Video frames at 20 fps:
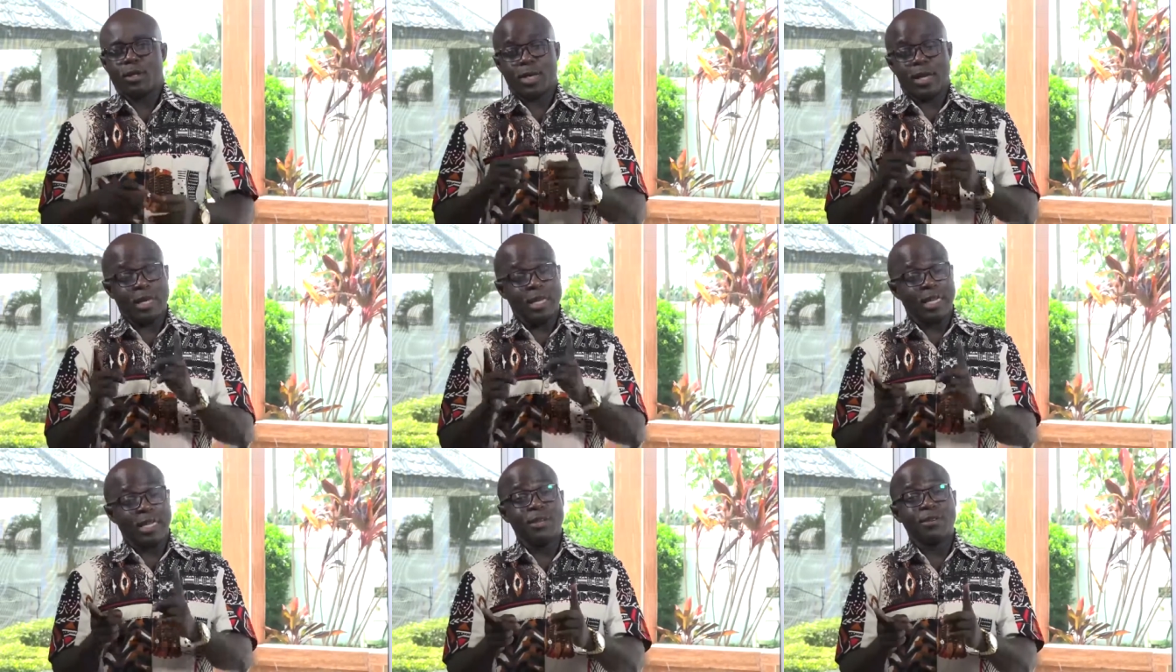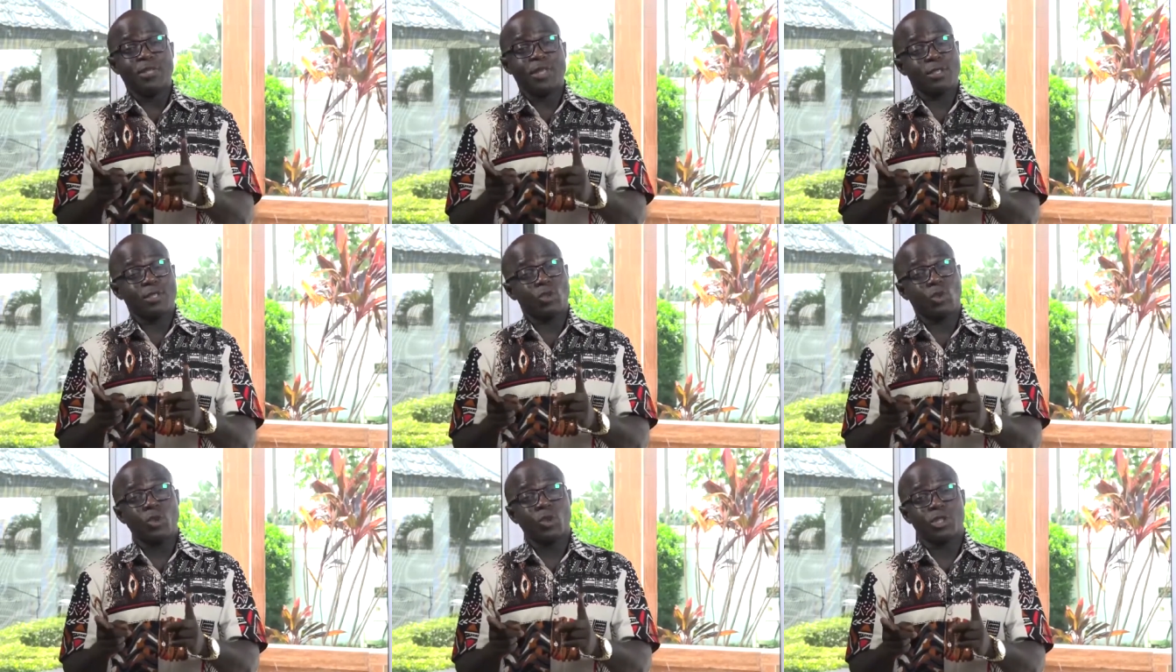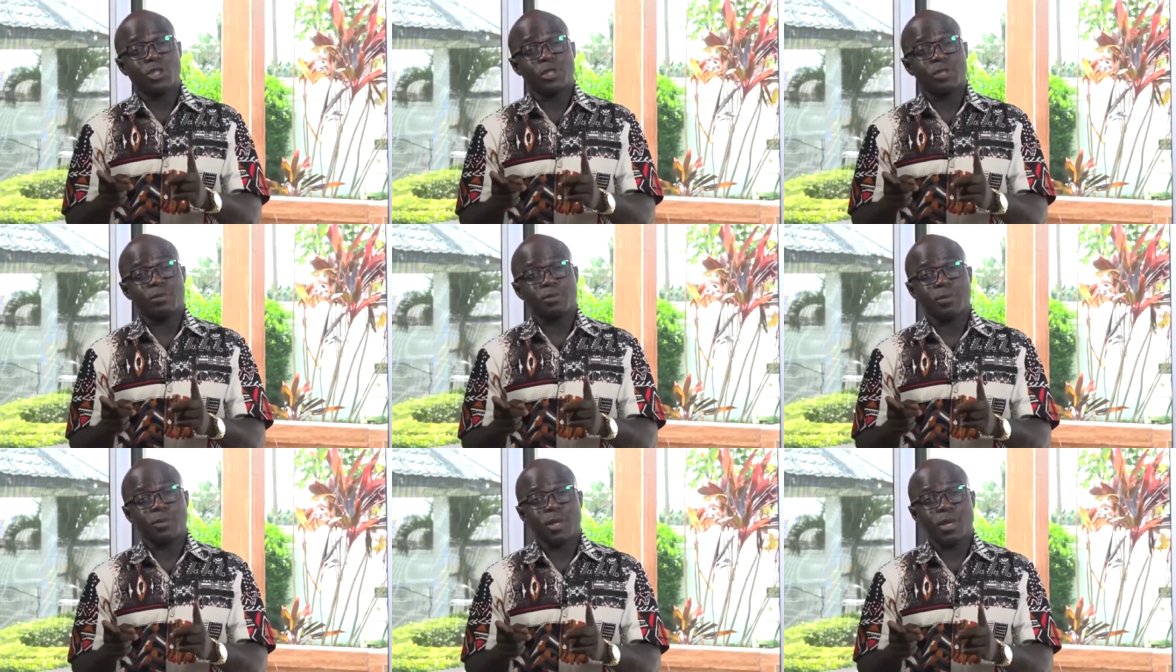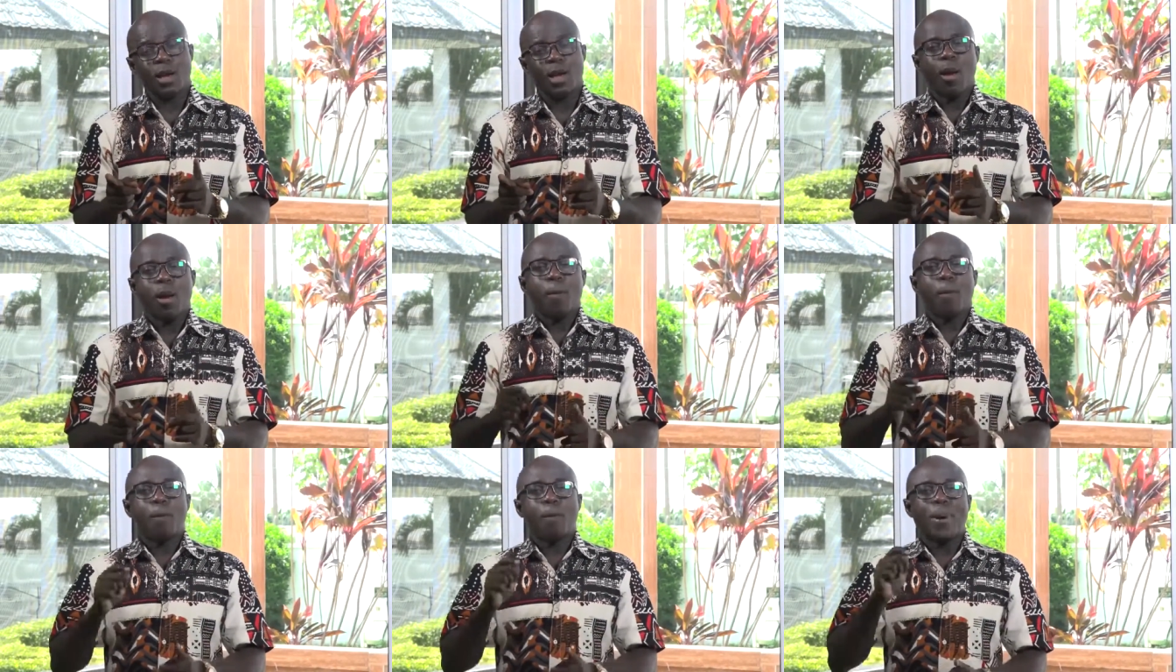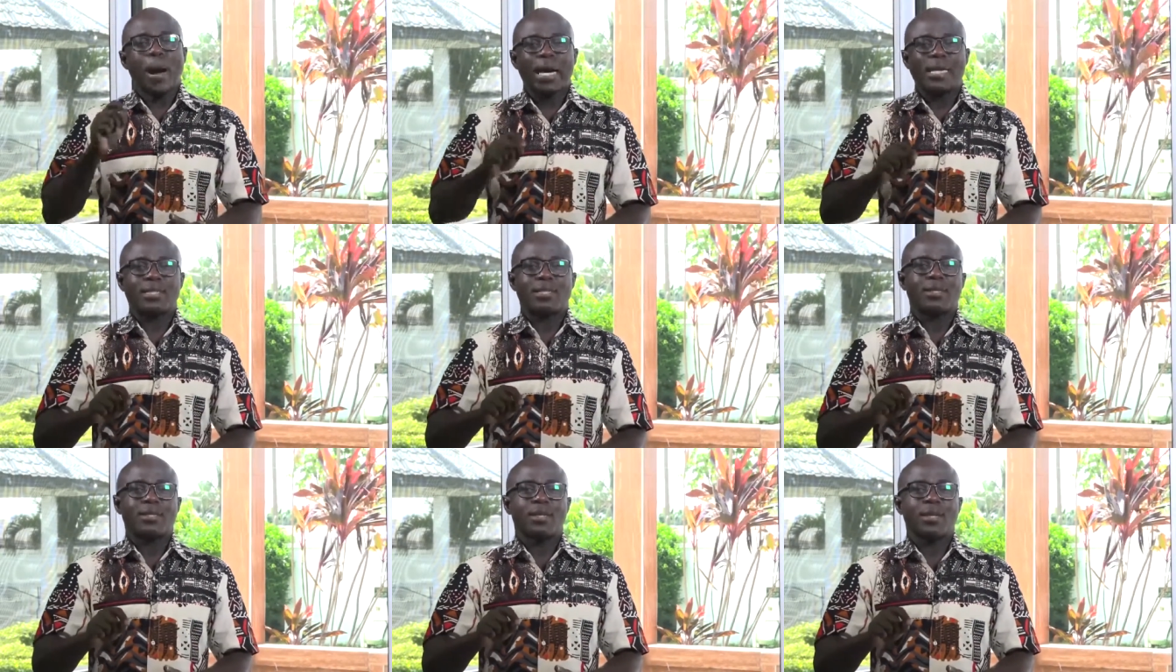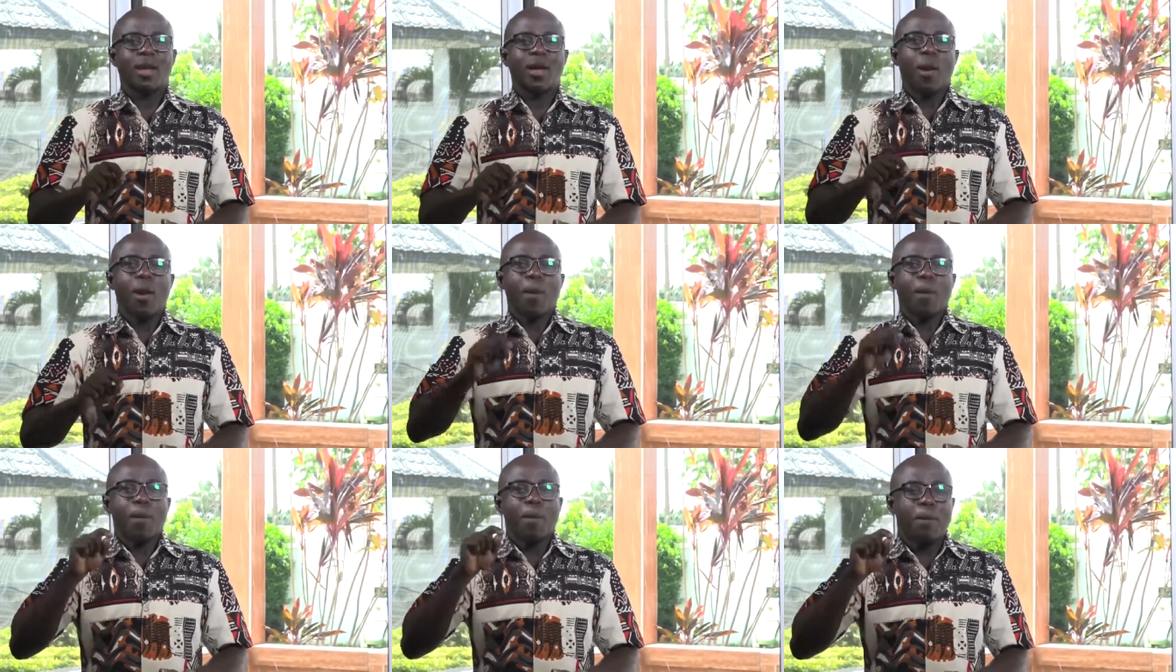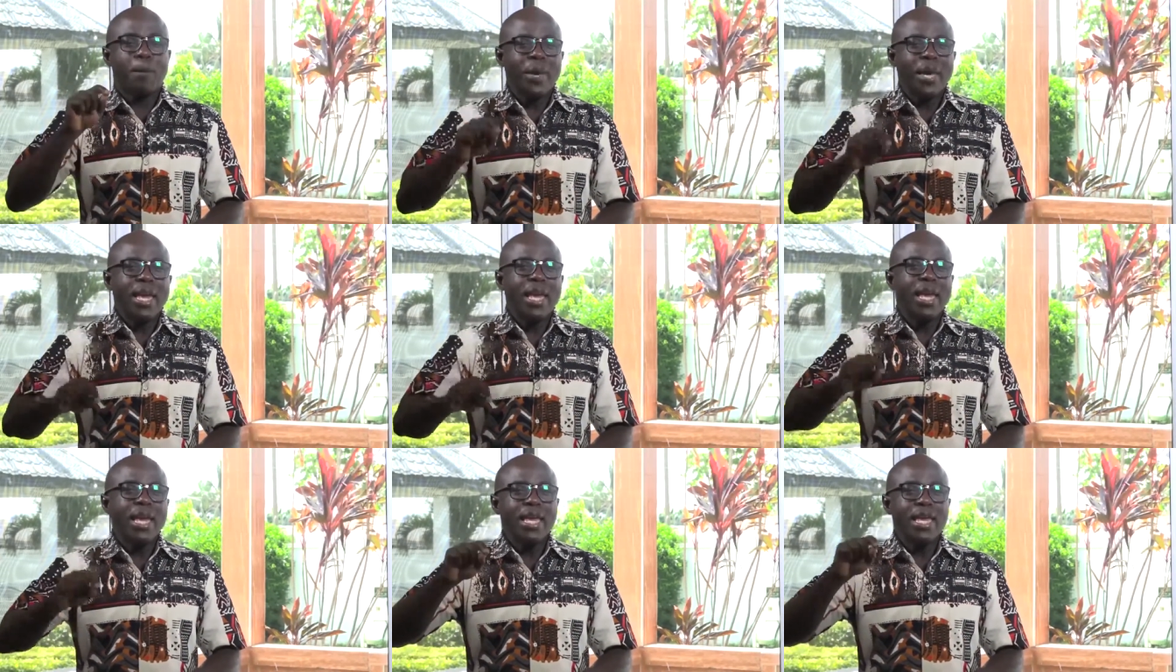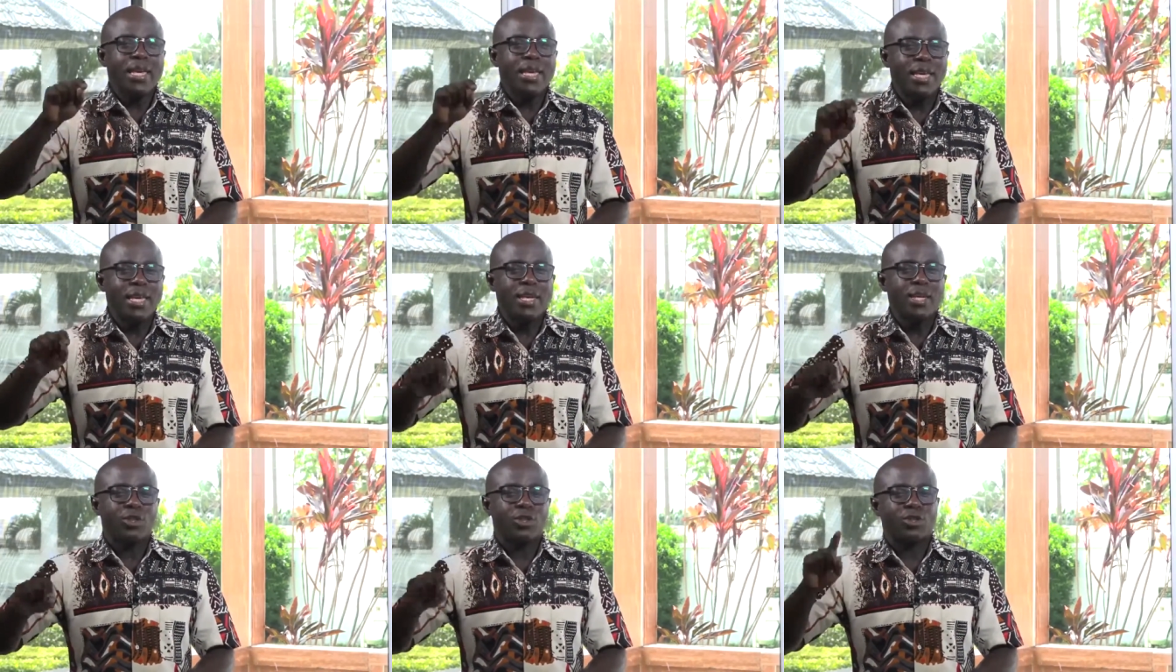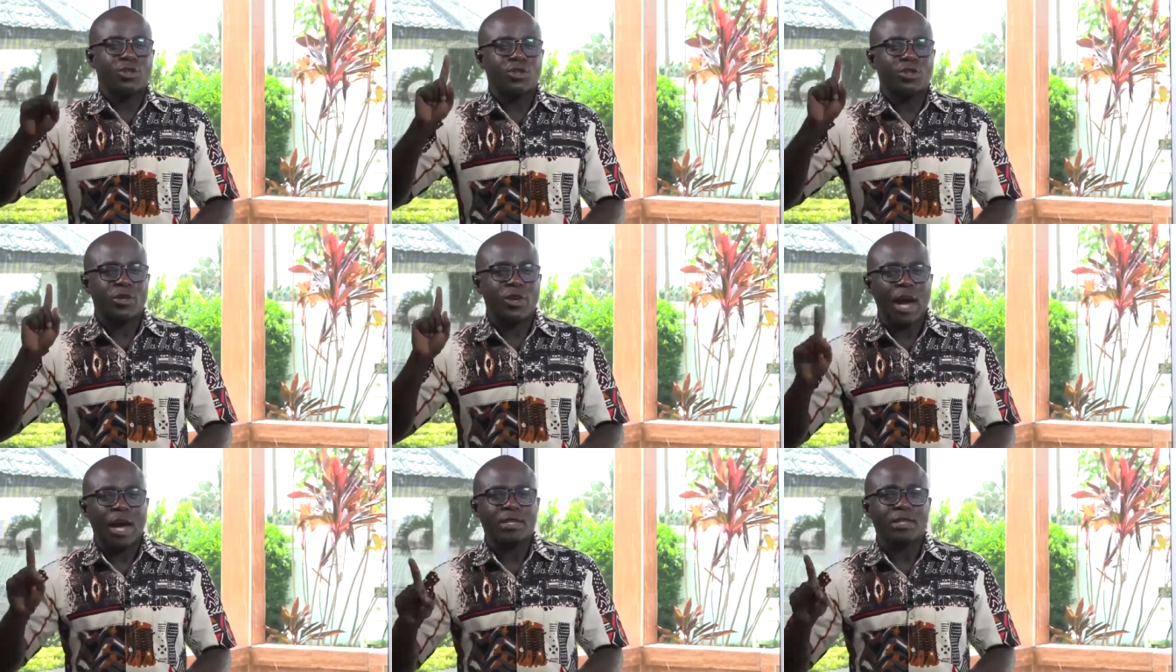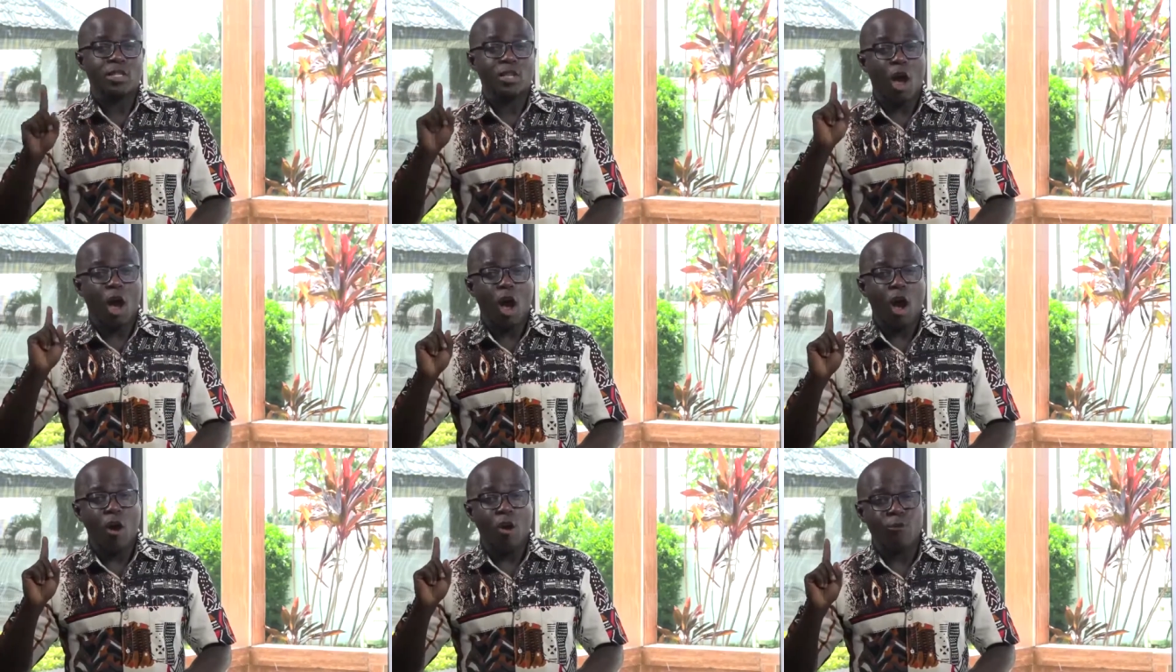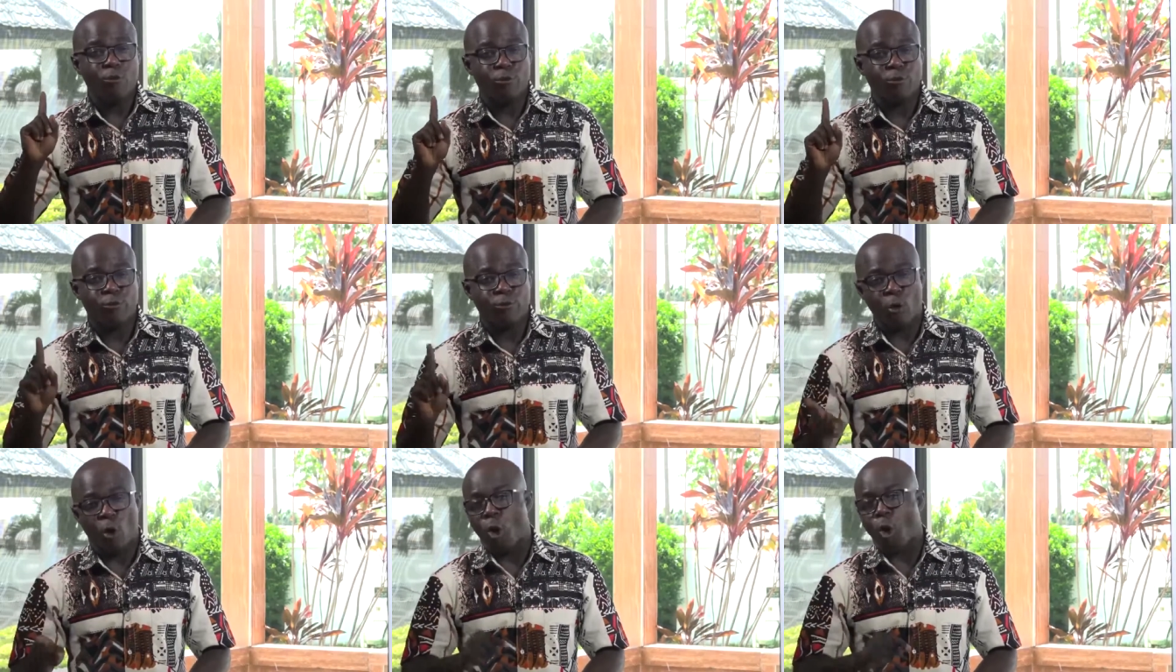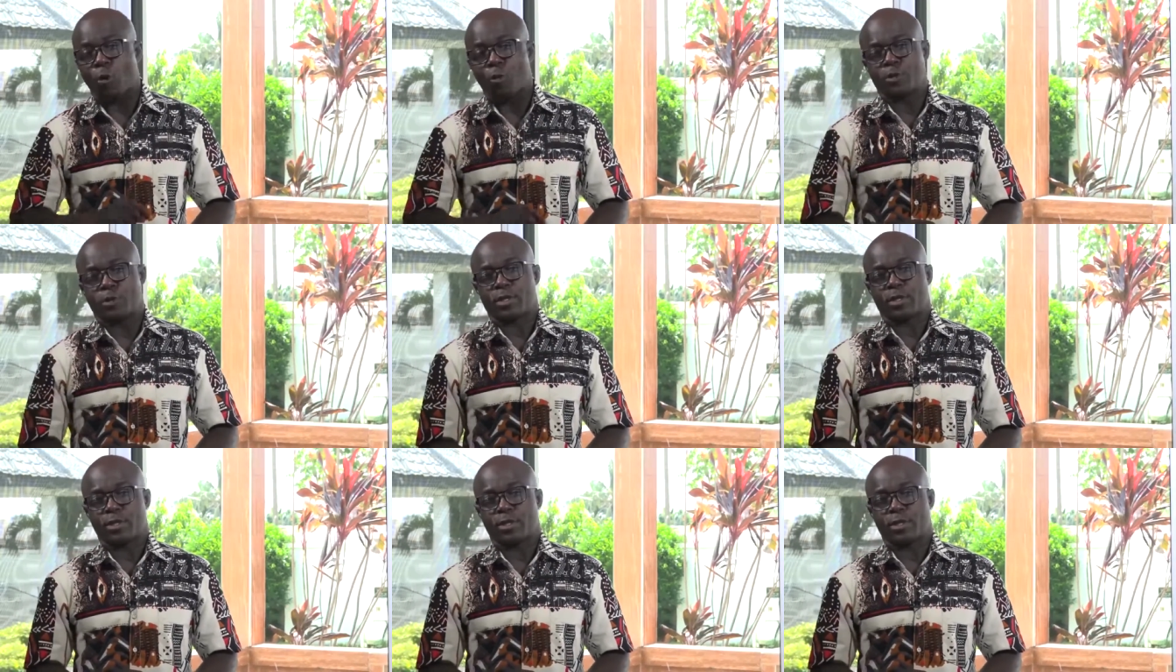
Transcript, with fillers: Then he gives a solution. But be ye transformed.